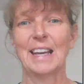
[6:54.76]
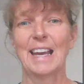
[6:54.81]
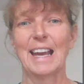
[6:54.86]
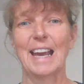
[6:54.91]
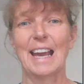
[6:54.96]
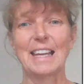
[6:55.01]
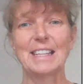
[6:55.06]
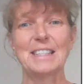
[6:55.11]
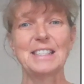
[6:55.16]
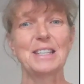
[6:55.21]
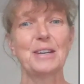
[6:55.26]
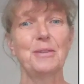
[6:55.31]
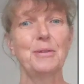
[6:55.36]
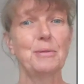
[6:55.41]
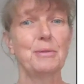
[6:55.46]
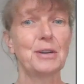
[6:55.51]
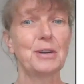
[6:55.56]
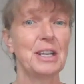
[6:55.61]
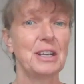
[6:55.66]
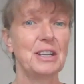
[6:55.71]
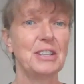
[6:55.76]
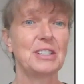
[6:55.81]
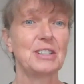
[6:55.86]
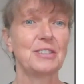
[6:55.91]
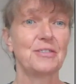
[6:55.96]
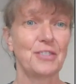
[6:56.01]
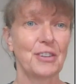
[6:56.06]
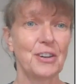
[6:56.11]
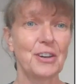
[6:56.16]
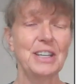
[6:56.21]
And so we want
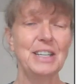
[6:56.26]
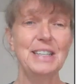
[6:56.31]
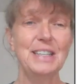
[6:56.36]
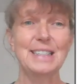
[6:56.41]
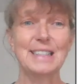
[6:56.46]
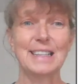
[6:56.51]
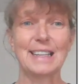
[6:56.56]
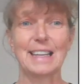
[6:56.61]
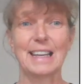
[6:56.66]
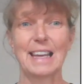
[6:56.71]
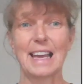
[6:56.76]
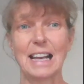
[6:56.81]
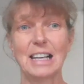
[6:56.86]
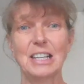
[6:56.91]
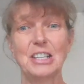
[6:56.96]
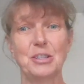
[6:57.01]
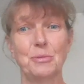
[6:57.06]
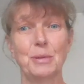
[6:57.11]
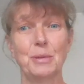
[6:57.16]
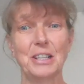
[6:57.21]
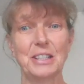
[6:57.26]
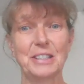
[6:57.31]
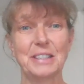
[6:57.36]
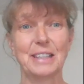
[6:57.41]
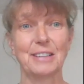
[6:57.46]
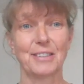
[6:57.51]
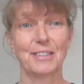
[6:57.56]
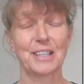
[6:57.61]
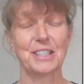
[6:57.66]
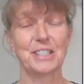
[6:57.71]
defined eligibility
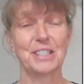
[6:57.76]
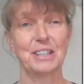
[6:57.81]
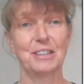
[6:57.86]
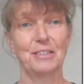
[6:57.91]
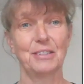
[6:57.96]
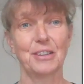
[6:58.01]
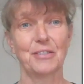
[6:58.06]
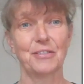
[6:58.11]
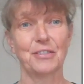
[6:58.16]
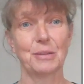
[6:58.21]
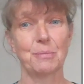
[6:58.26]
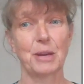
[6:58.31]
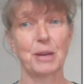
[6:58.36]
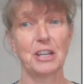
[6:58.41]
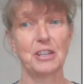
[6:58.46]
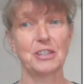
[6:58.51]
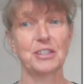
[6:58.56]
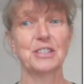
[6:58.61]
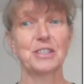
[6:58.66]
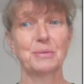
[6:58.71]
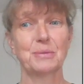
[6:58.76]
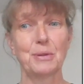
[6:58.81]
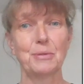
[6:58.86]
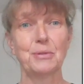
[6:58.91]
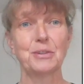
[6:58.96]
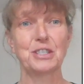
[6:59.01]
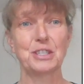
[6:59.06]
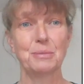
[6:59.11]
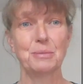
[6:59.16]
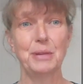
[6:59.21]
criteria for the patients. We
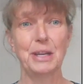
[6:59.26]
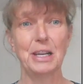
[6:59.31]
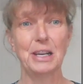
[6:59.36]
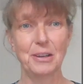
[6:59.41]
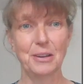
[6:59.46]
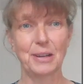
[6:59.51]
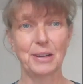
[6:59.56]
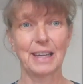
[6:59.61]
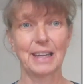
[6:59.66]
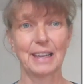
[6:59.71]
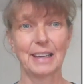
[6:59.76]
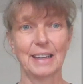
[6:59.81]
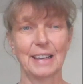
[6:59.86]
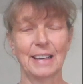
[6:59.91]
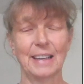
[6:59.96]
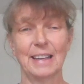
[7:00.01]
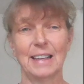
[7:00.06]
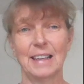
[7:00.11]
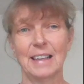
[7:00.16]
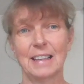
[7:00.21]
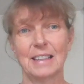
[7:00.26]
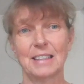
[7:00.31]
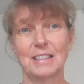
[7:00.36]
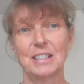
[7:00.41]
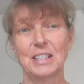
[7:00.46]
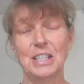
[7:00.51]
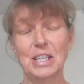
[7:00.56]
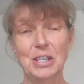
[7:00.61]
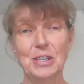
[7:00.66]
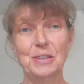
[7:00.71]
want to be looking
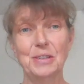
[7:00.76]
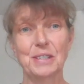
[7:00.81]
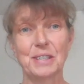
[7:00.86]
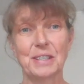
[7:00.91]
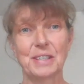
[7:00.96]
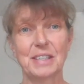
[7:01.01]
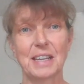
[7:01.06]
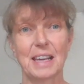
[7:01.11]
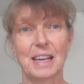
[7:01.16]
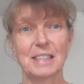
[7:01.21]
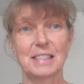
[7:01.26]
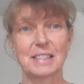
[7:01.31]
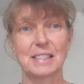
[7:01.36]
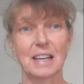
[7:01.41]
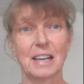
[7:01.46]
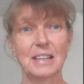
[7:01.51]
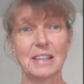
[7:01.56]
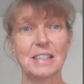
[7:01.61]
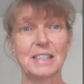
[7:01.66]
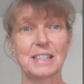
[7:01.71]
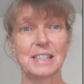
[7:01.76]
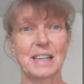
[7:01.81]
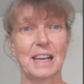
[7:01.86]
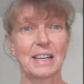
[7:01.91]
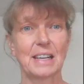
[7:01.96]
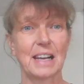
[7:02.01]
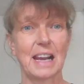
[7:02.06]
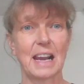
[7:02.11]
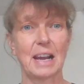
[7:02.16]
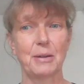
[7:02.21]
to use the test and
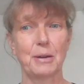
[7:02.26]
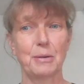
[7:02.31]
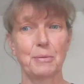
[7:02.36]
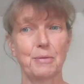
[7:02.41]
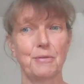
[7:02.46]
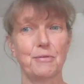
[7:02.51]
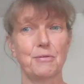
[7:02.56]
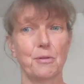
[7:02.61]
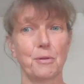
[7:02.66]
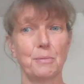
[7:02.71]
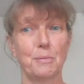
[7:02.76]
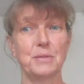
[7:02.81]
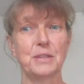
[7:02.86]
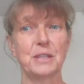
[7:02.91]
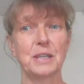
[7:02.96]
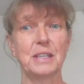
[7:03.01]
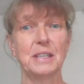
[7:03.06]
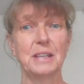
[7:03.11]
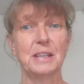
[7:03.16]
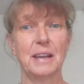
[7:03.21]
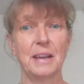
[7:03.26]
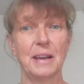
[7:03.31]
understand how it performs in